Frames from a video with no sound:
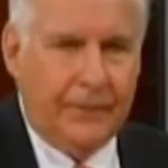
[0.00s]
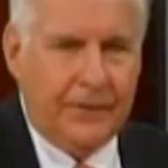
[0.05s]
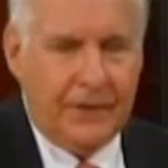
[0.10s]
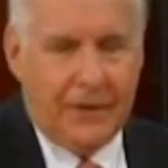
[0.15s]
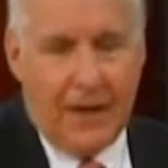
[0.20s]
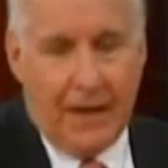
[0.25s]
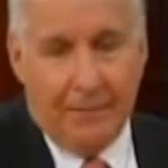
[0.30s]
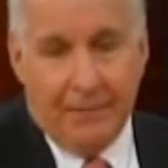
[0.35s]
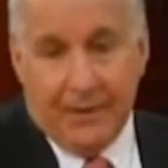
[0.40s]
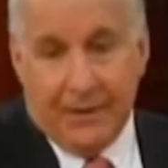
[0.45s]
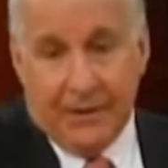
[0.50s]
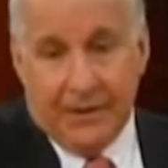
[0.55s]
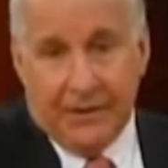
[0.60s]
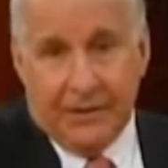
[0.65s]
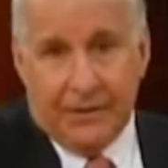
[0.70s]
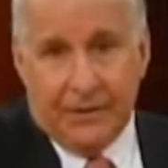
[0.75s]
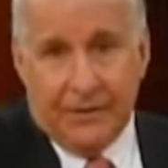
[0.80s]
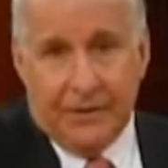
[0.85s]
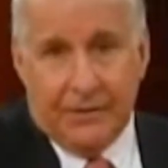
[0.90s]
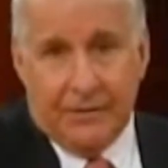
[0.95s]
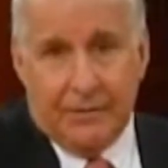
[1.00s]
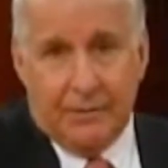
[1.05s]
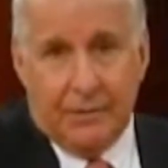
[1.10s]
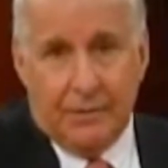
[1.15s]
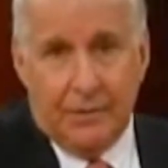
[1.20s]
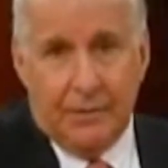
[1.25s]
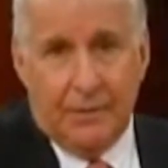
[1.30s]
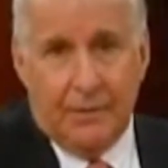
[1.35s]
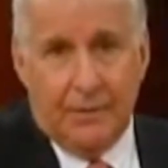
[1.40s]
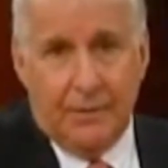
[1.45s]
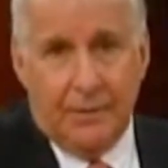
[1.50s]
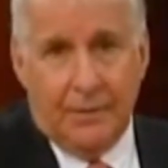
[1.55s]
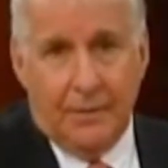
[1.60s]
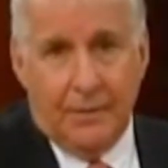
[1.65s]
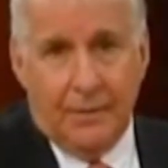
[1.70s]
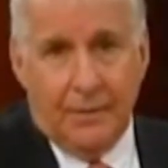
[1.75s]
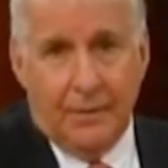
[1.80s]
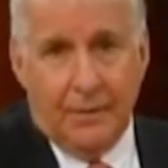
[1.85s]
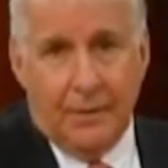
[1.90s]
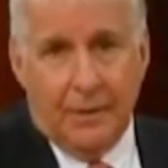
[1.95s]
It's not necessarily an
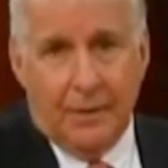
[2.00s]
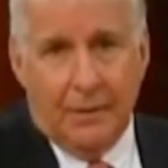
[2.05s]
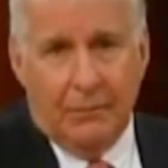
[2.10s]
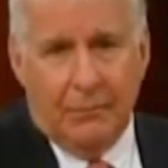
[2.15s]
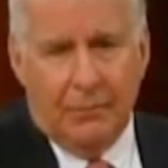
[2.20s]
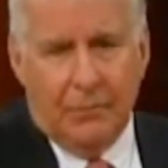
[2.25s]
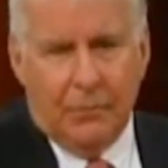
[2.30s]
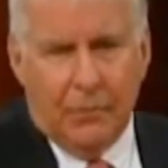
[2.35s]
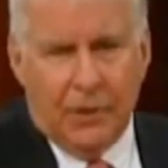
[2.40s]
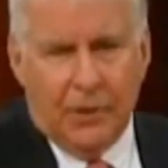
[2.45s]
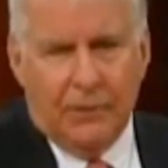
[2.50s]
uneasiness. It's just